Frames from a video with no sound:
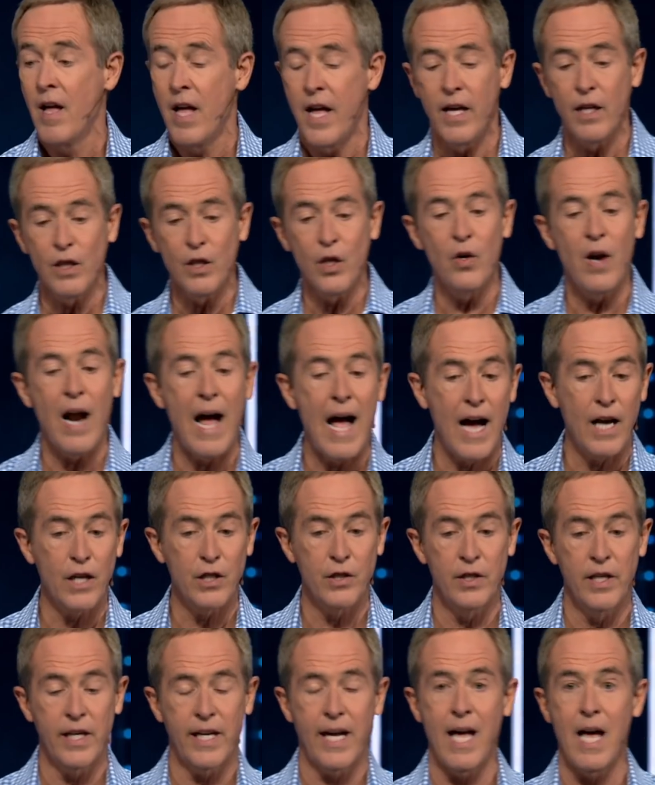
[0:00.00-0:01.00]
Hitler
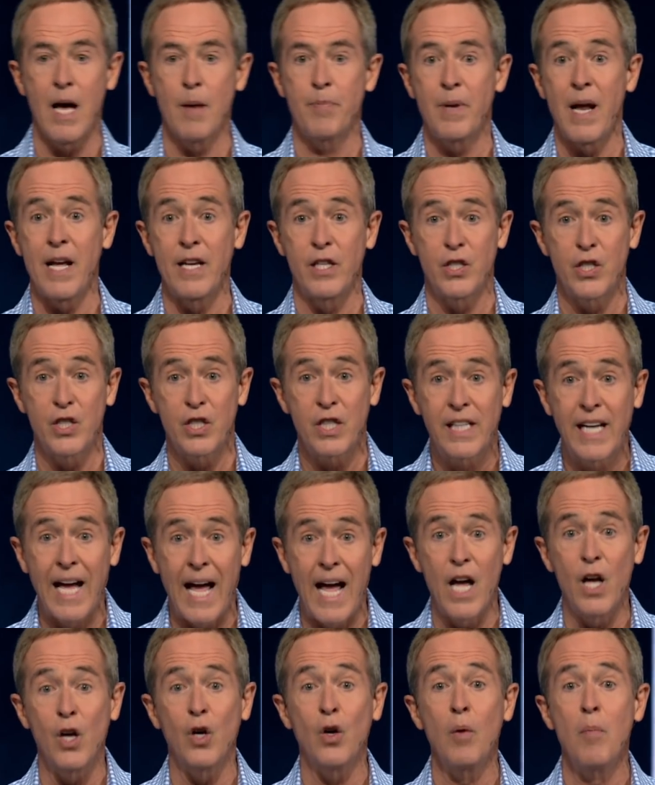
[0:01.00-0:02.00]
actually kept a
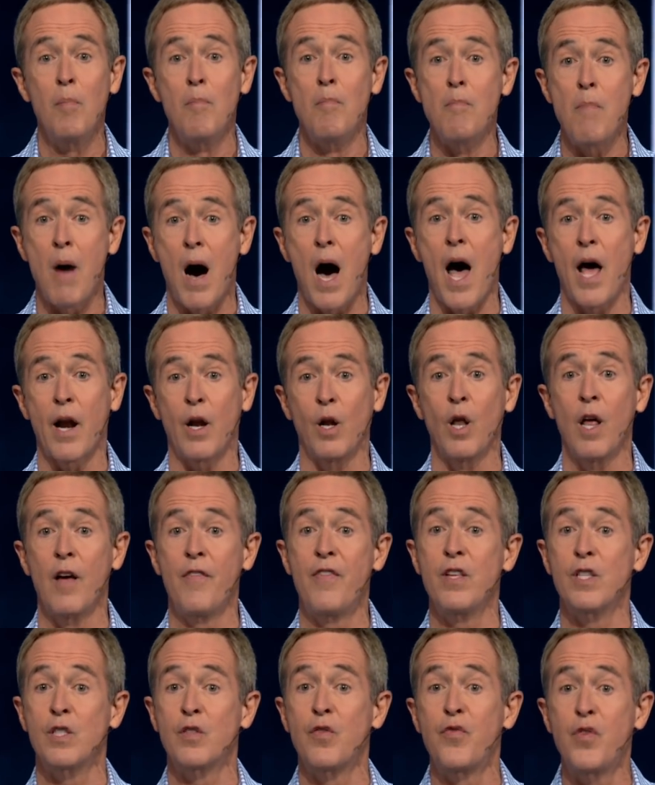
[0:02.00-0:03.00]
scale model
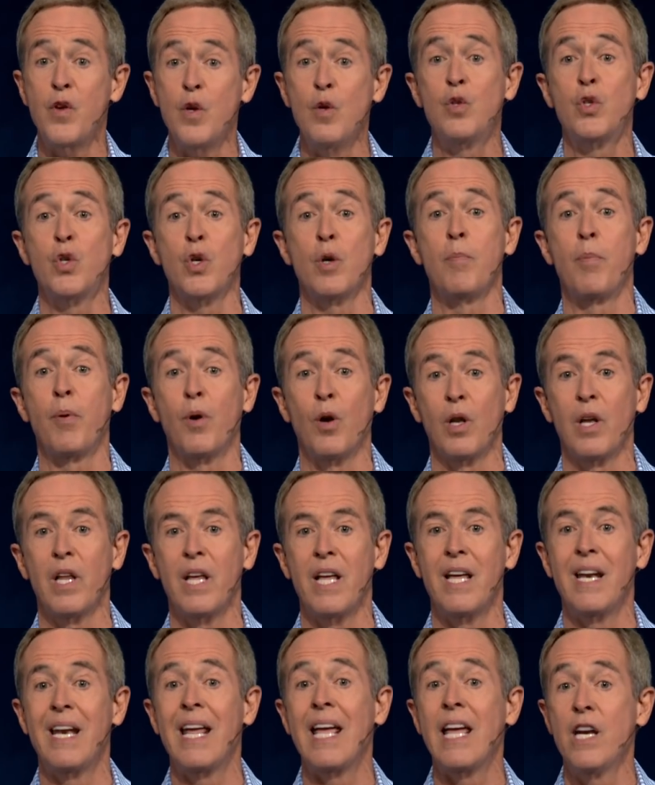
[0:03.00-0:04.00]
of his future
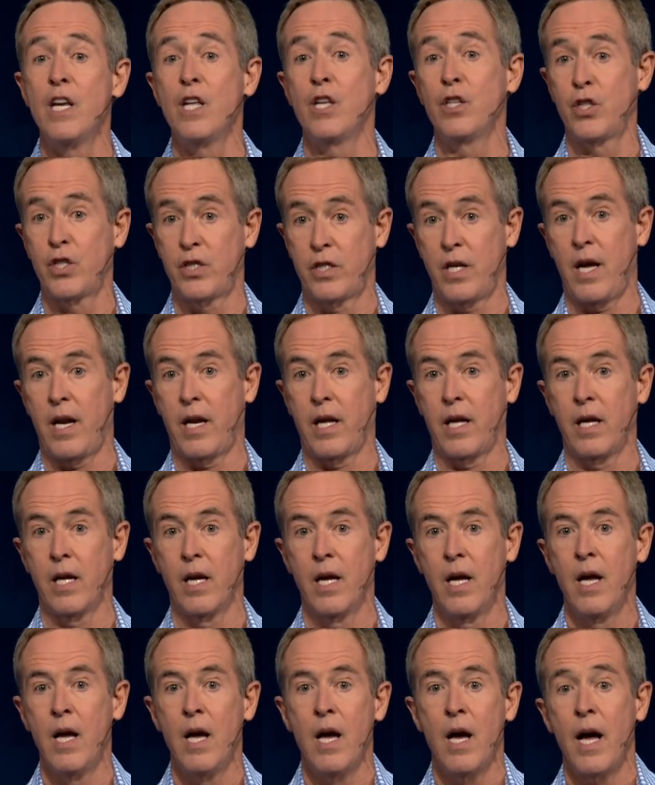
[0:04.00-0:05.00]
Berlin in his study.
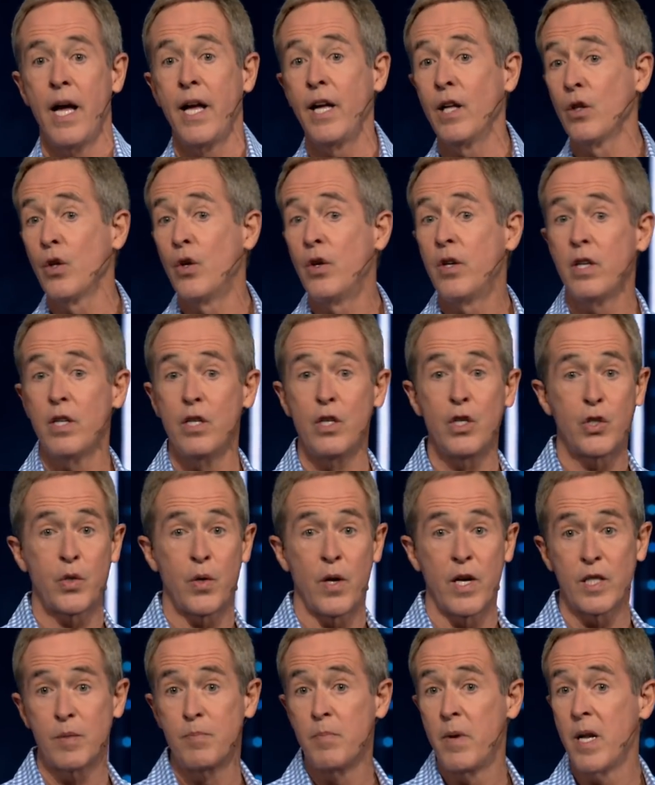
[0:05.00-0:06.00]
Hitler didn't
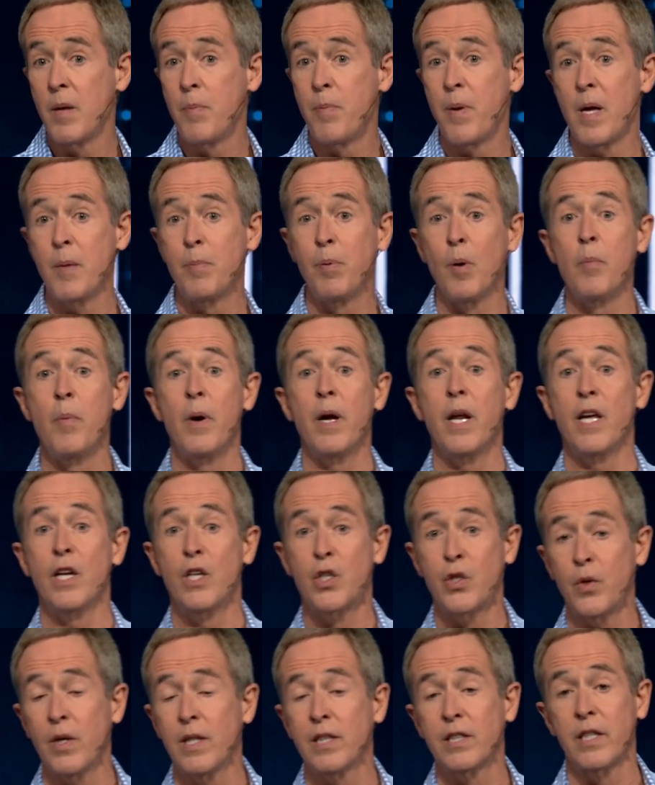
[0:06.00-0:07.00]
trust many people, but he
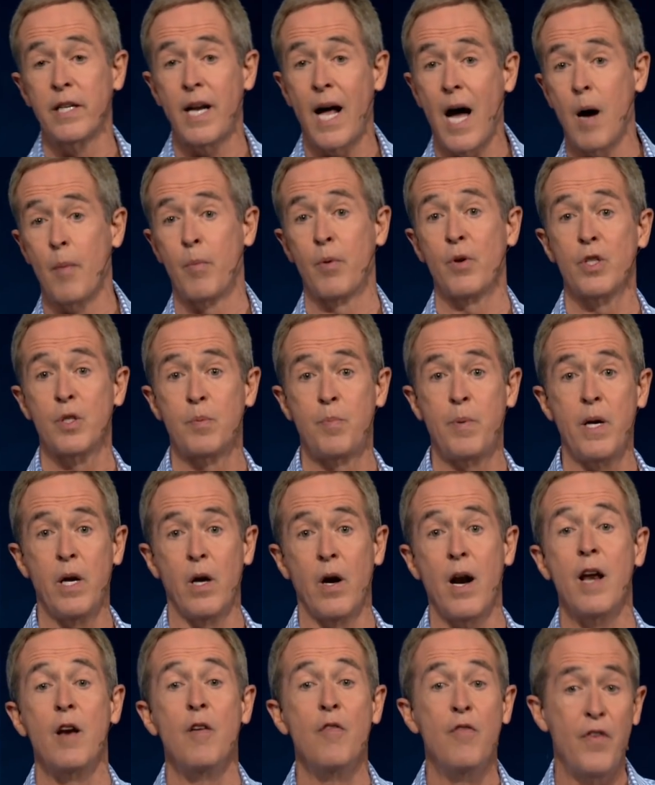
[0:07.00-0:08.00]
trusted Albert
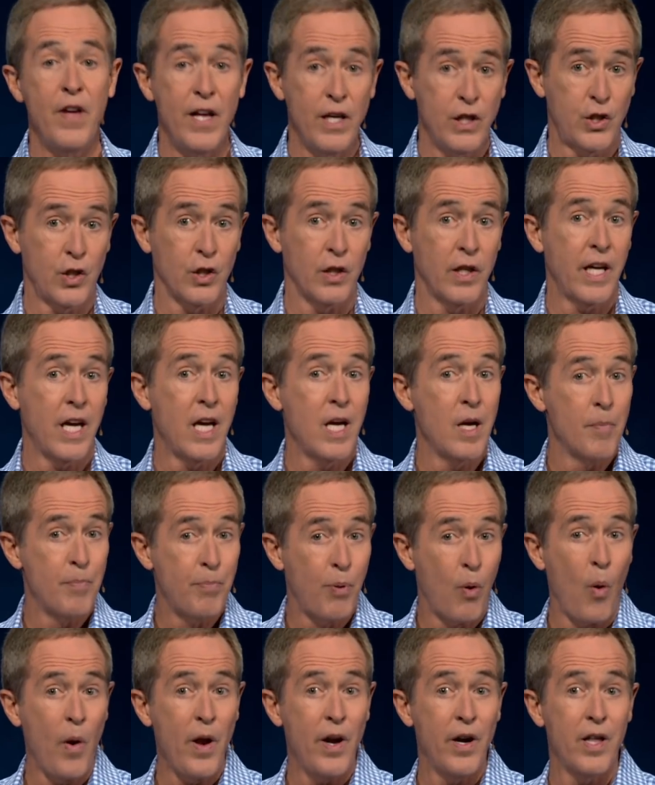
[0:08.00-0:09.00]
Speer. And eventually he
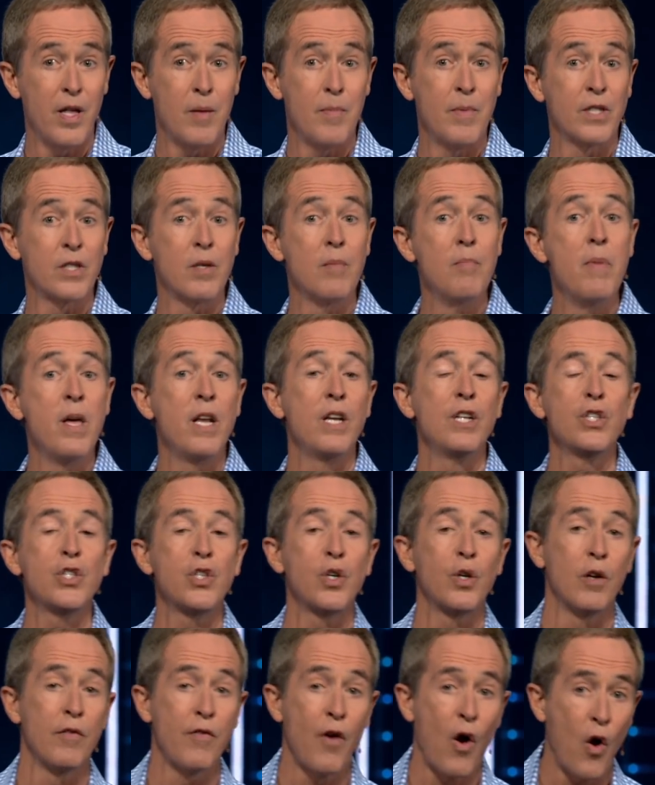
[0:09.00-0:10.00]
appointed him as the
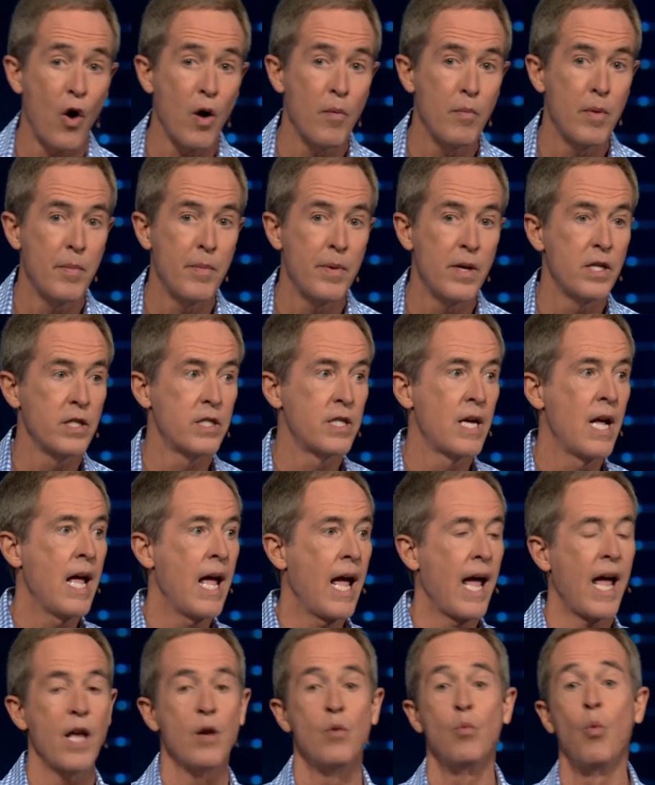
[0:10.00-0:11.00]
Minister of Armaments
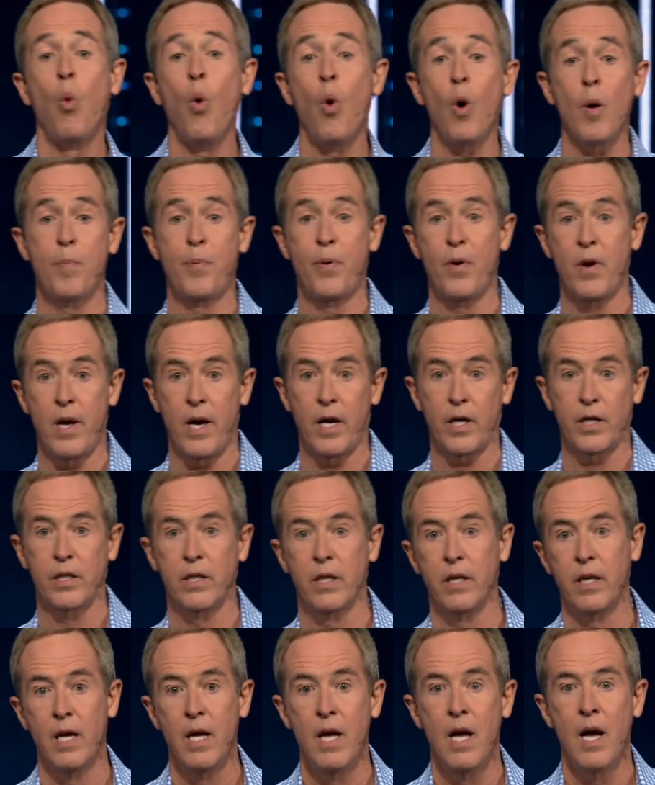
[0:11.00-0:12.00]
and War
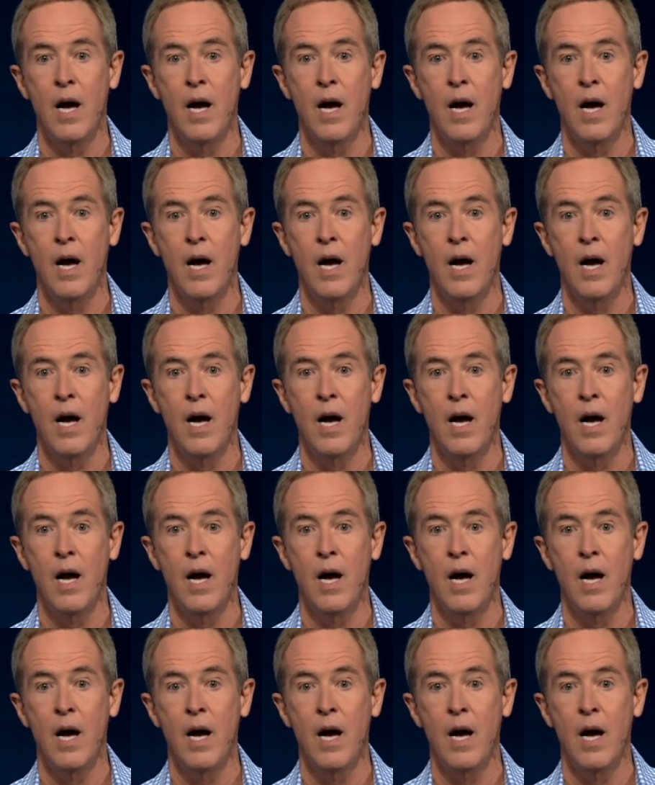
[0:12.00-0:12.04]
Production.